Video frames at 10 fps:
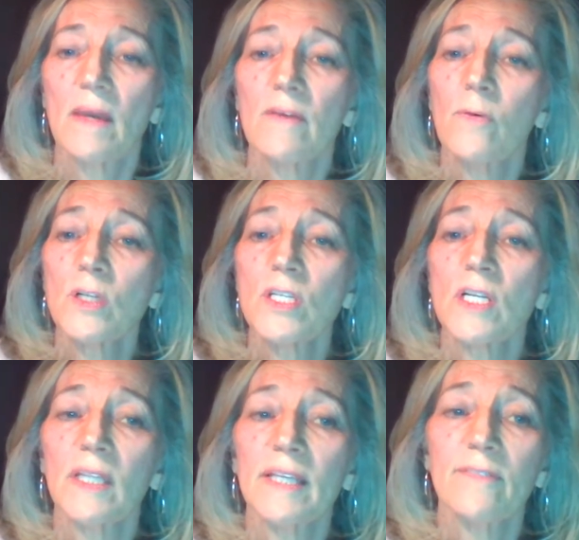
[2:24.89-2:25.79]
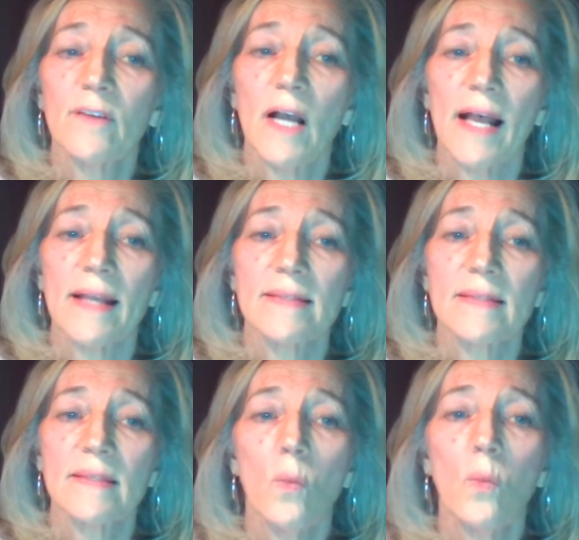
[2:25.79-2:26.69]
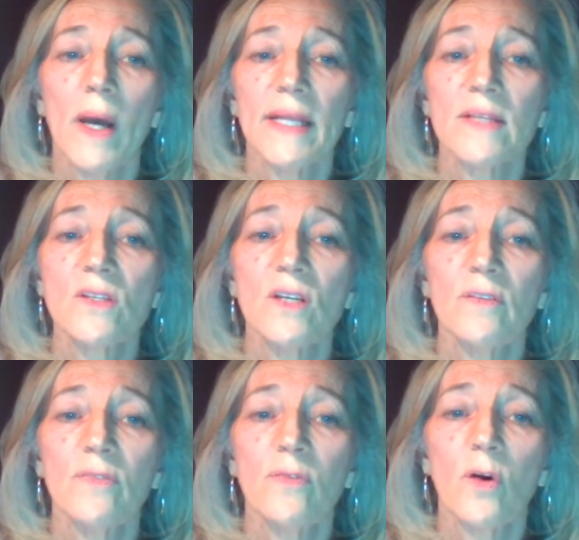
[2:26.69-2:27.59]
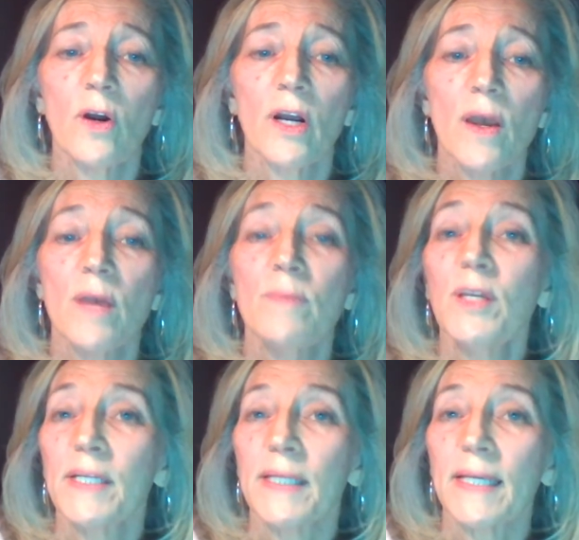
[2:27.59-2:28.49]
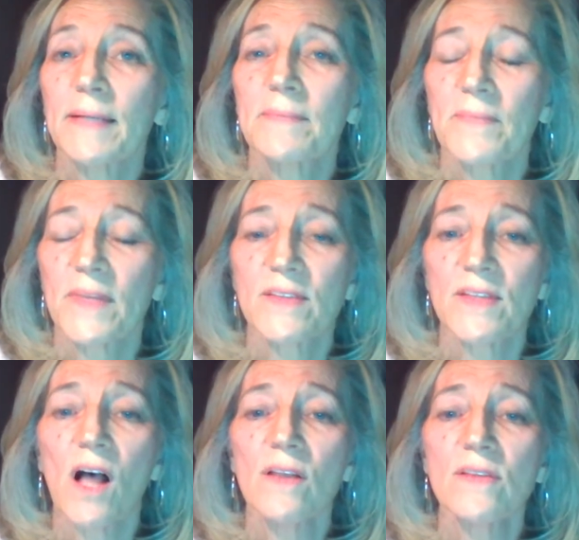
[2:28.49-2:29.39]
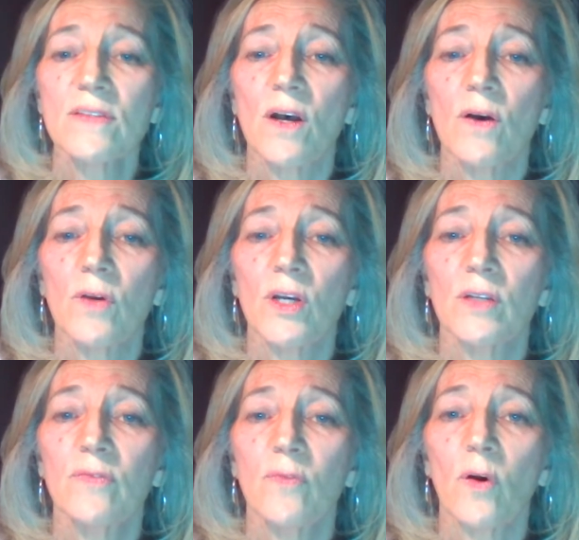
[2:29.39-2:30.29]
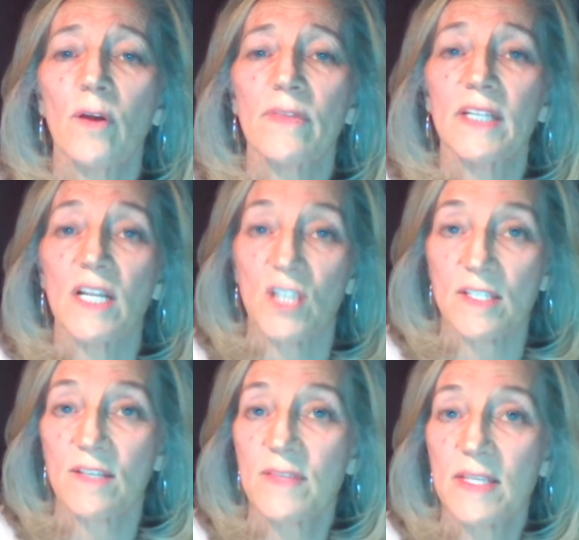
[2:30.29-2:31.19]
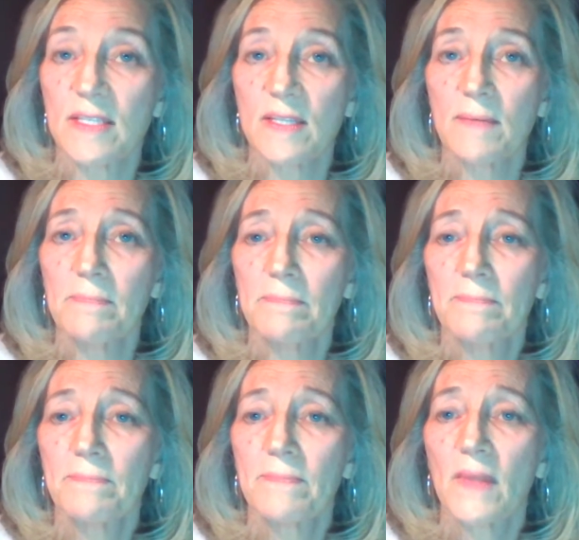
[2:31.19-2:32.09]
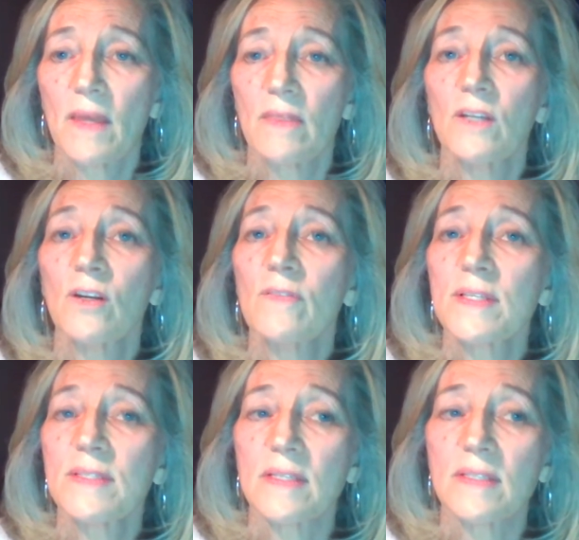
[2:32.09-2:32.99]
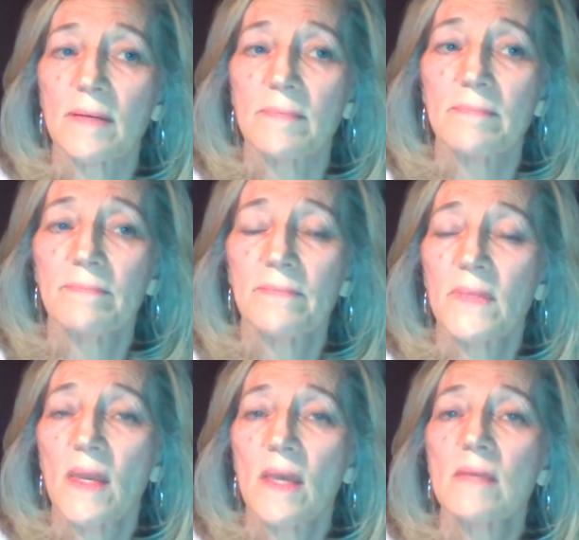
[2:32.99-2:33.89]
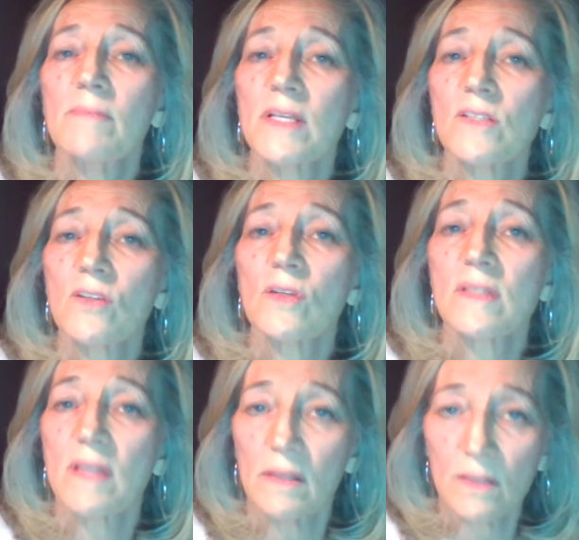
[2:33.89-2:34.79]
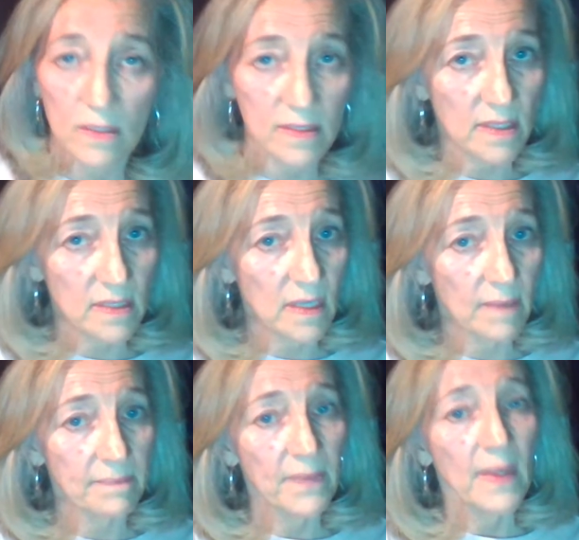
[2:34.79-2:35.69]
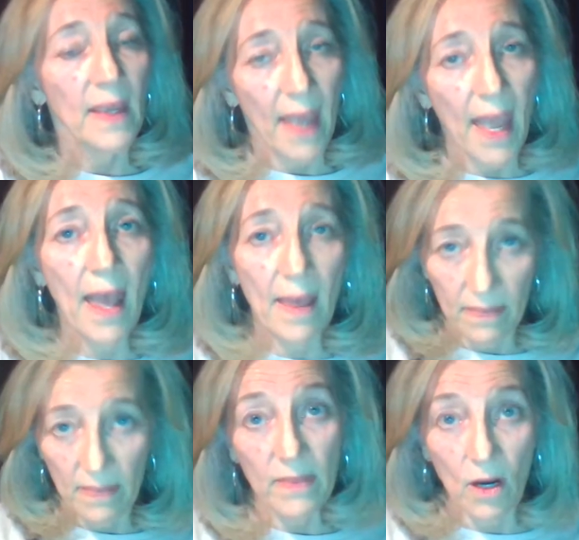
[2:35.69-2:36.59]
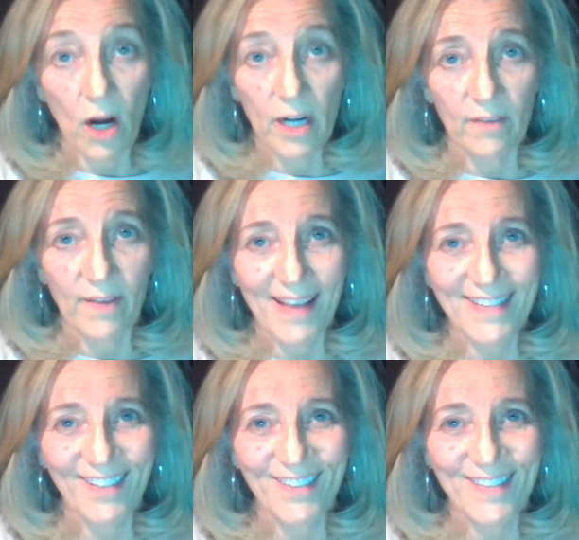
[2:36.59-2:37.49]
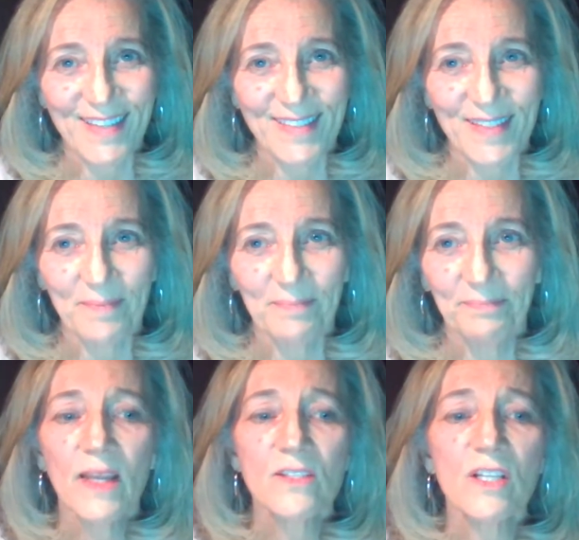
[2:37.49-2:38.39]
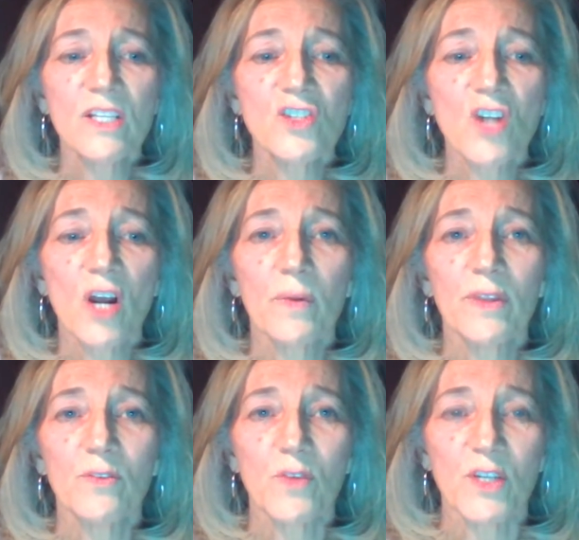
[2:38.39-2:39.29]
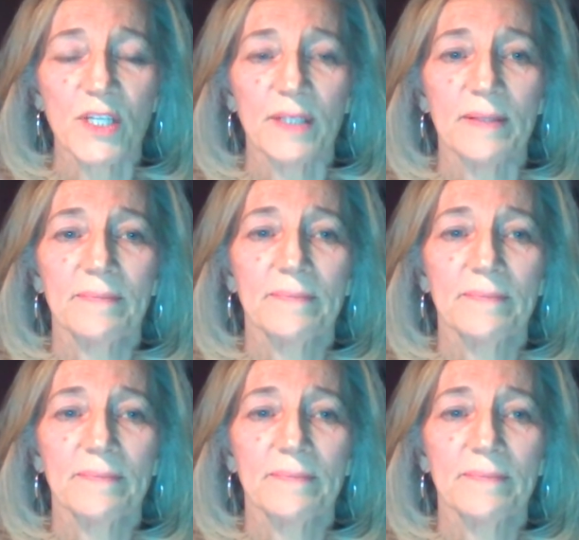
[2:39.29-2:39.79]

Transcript: Fortunately for us, what is good for immunity is also good for the digestive system, the nervous system, the musculoskeletal system, and the cardiovascular system. So let's start with nutrition.